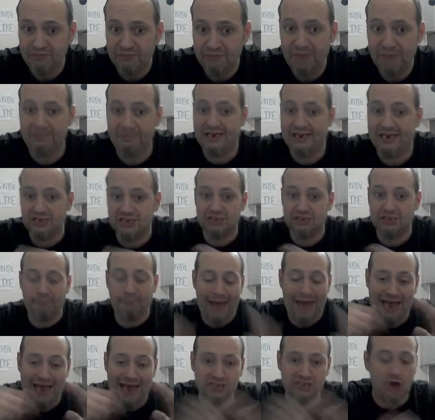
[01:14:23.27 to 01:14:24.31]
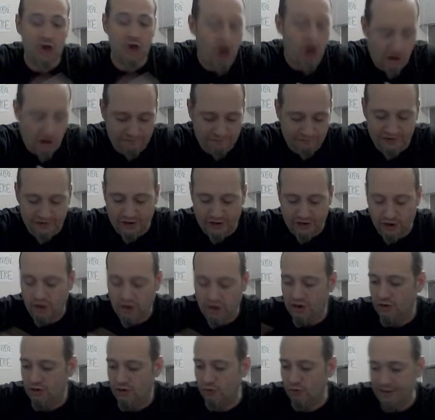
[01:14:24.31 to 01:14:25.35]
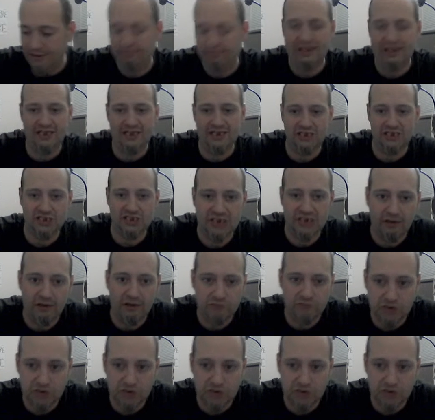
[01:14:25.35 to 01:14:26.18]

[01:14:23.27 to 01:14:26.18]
because the past often replays itself.